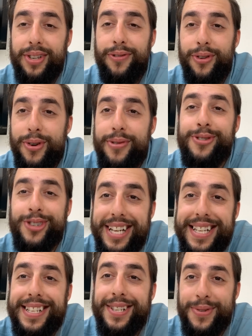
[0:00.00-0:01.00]
of who
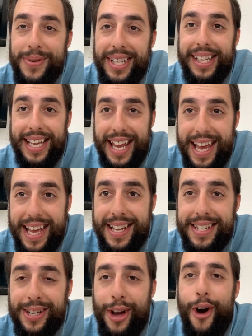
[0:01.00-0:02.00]
Jesus really
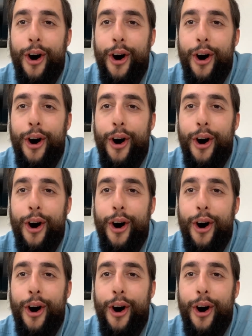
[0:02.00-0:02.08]
is